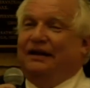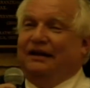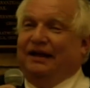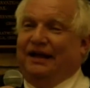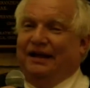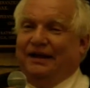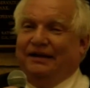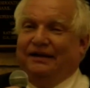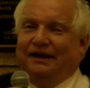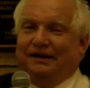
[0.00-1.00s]
The
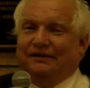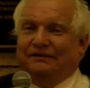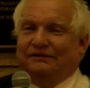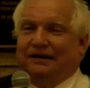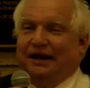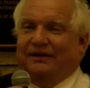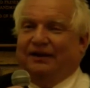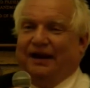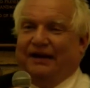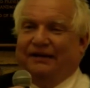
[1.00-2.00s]
young
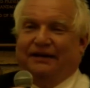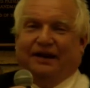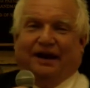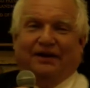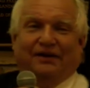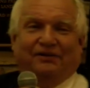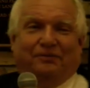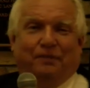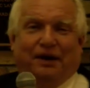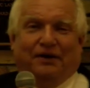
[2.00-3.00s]
Italian artist
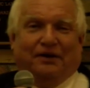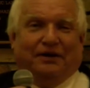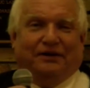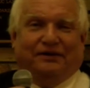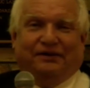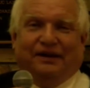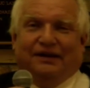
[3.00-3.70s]
marries